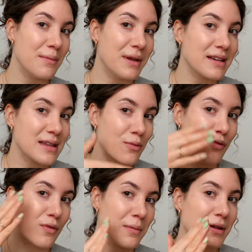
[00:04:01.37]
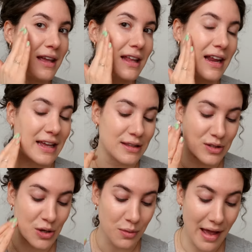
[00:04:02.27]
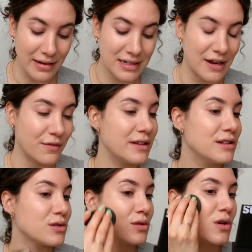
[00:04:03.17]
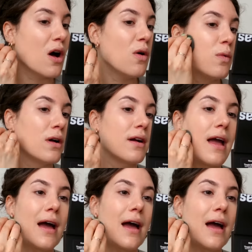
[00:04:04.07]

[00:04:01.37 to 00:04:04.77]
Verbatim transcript: because I'm rubbing it in, so that definitely does not work